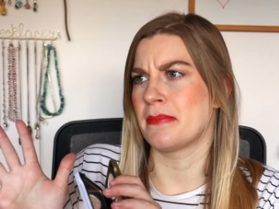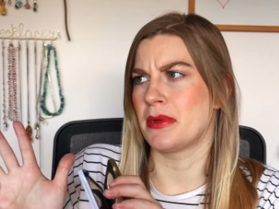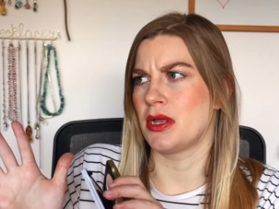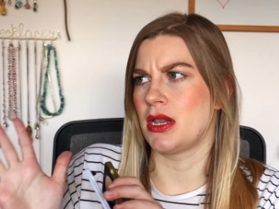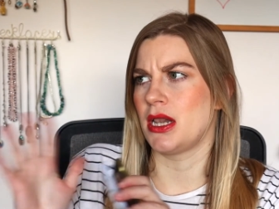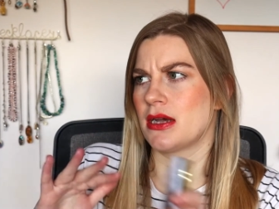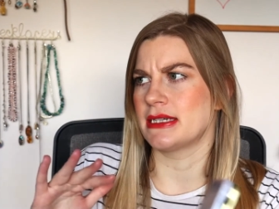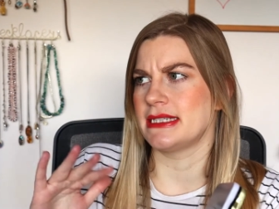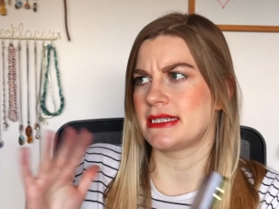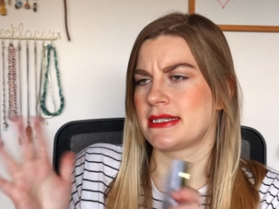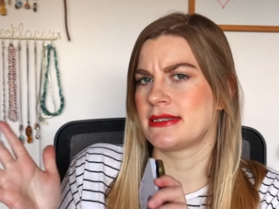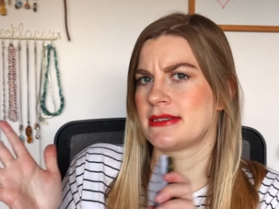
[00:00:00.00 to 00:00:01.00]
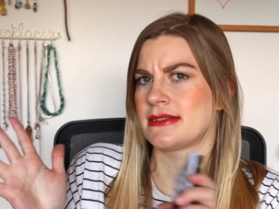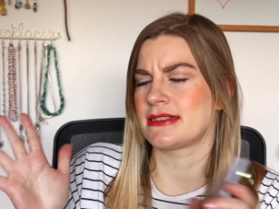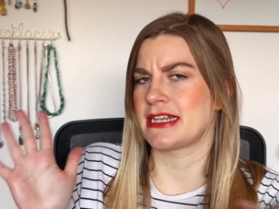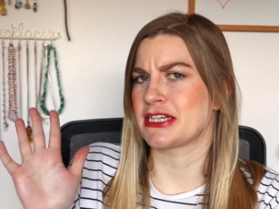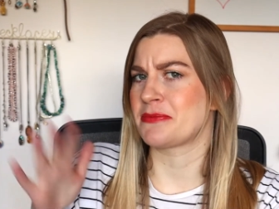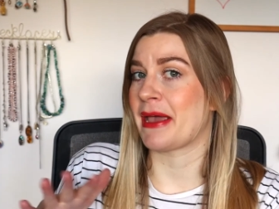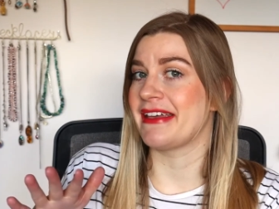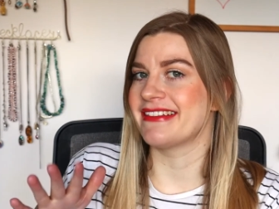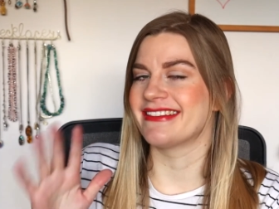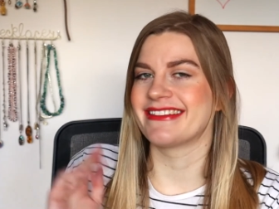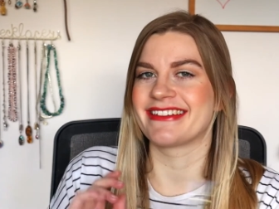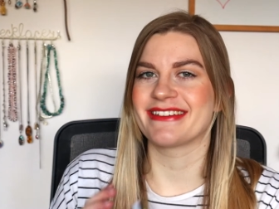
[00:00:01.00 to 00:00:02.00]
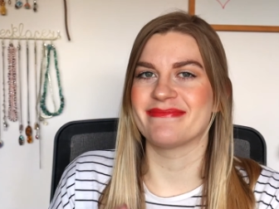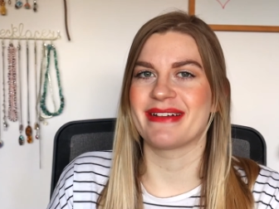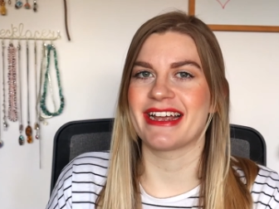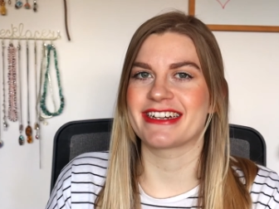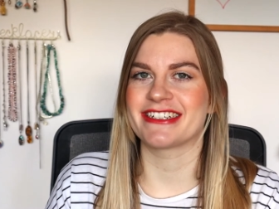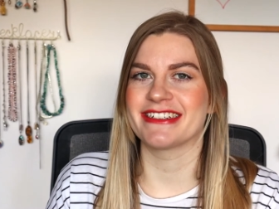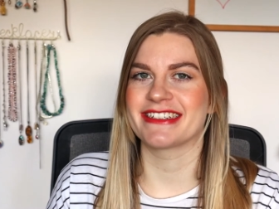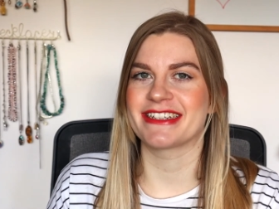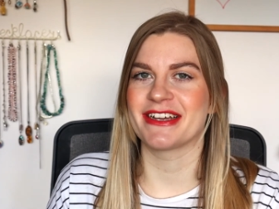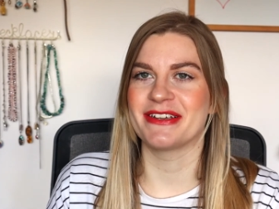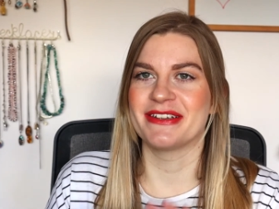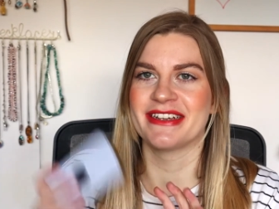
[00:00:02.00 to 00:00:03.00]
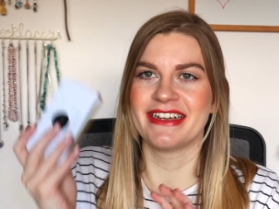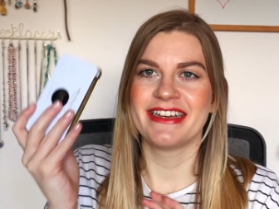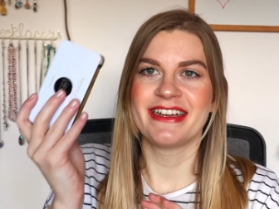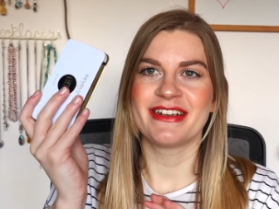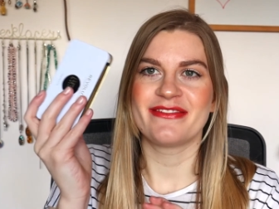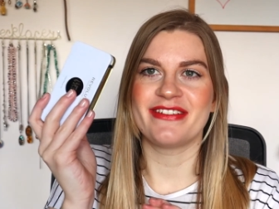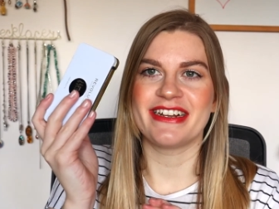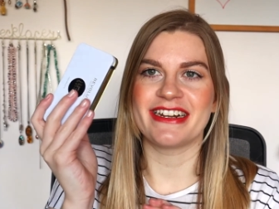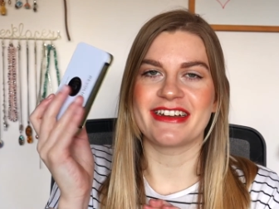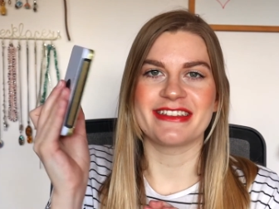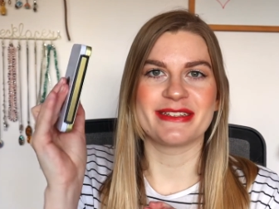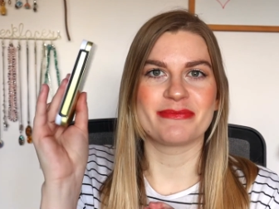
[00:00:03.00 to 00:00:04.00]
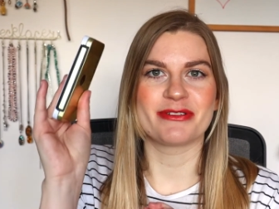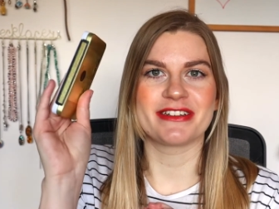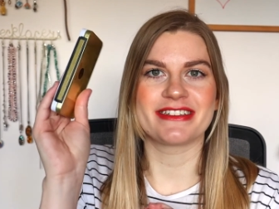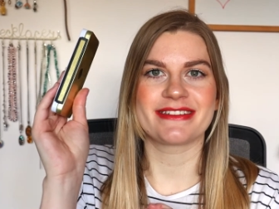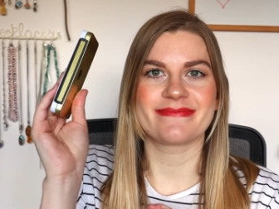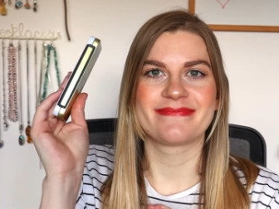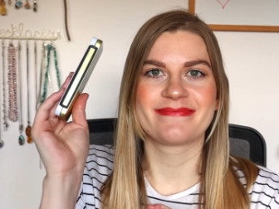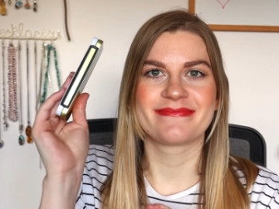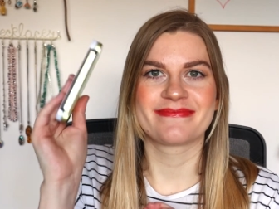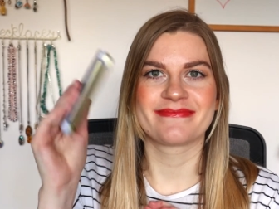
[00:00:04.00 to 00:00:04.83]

but light slash pale complexion. So really like this product.